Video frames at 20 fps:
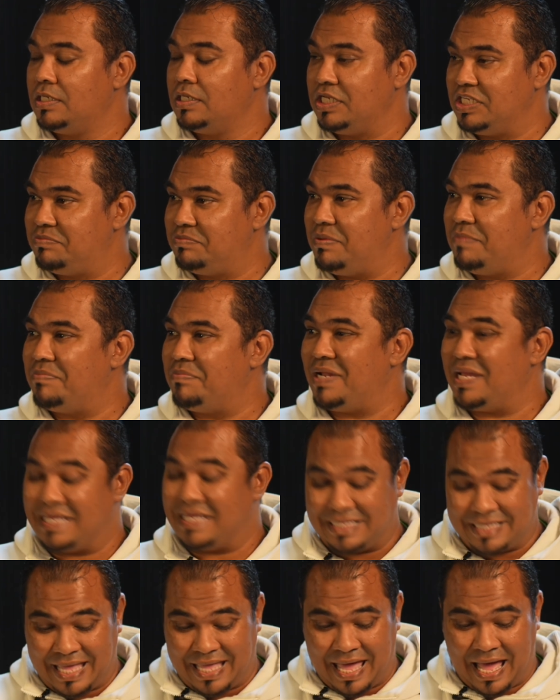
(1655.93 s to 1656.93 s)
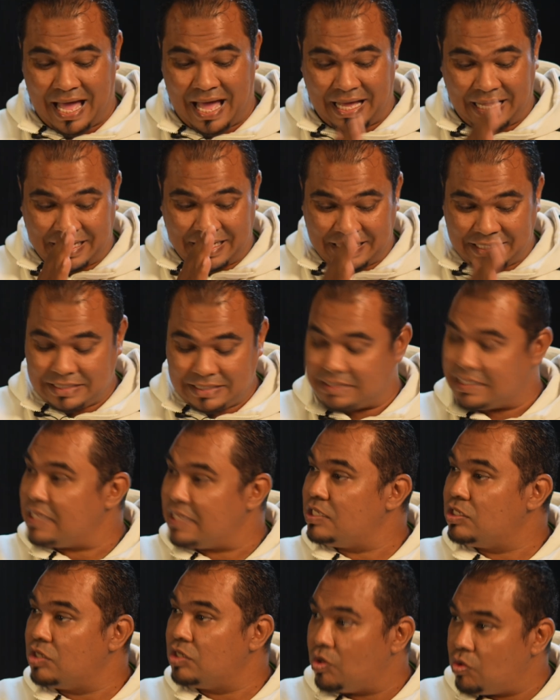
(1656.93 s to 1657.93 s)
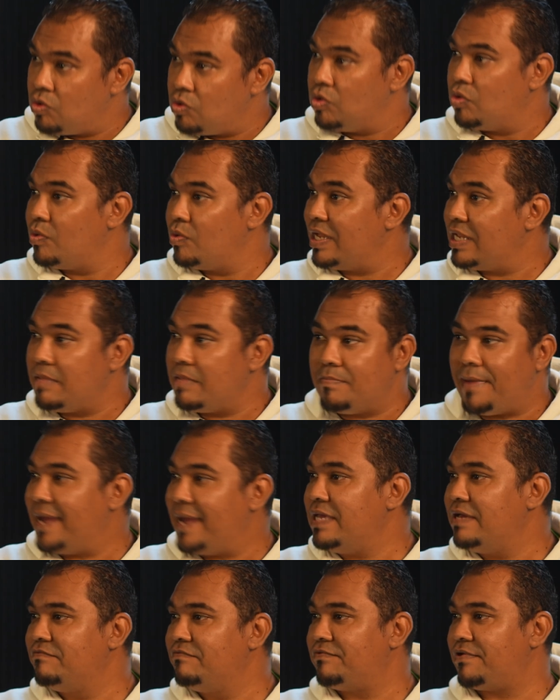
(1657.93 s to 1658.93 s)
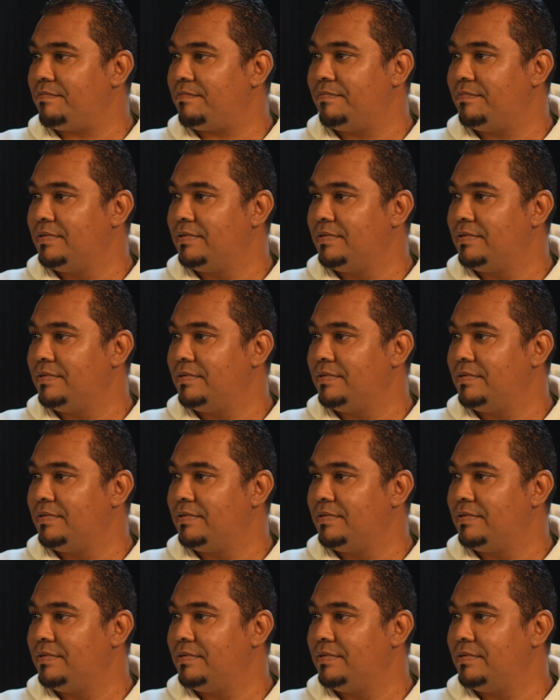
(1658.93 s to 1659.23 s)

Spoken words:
These people, they know where they're buying from.